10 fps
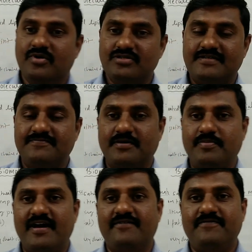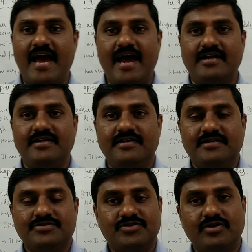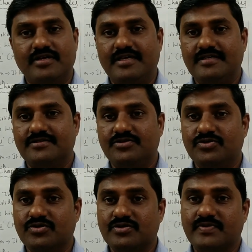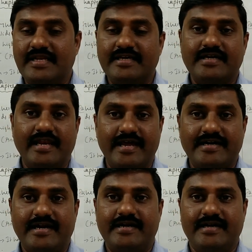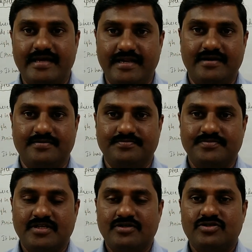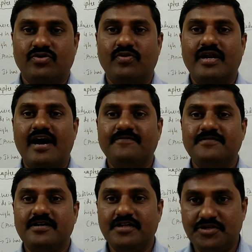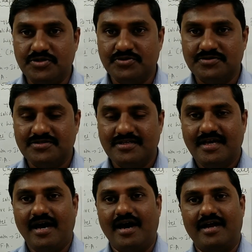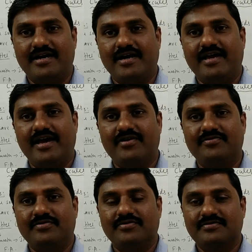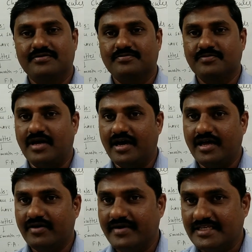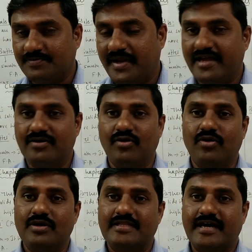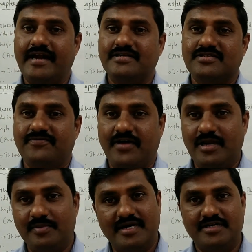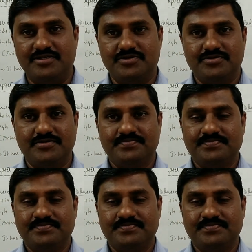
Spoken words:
Most of the fat is usually collected in, so one of the tissues, already I have explained all the kinds of animal tissues.